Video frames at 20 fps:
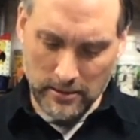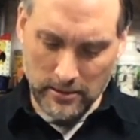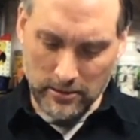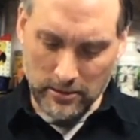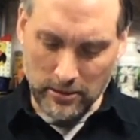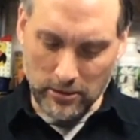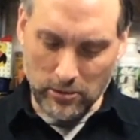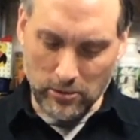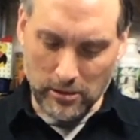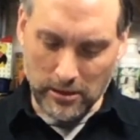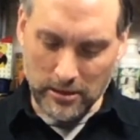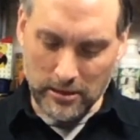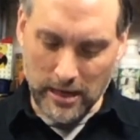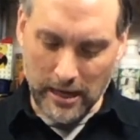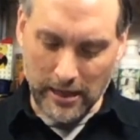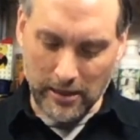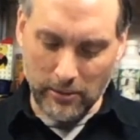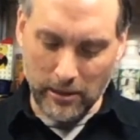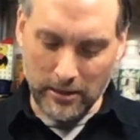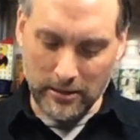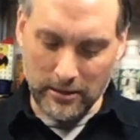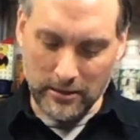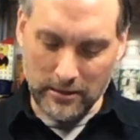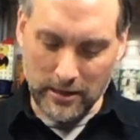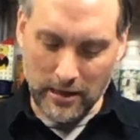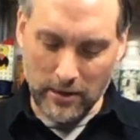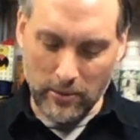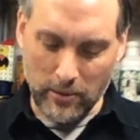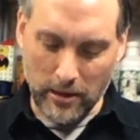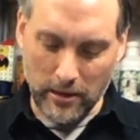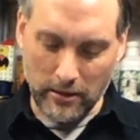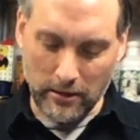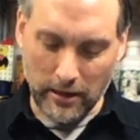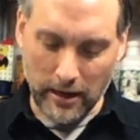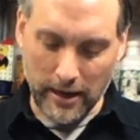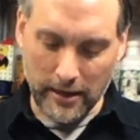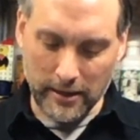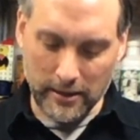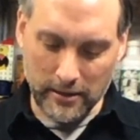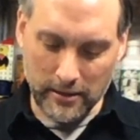So you could decorate this any way you
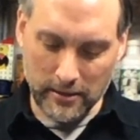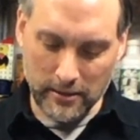like.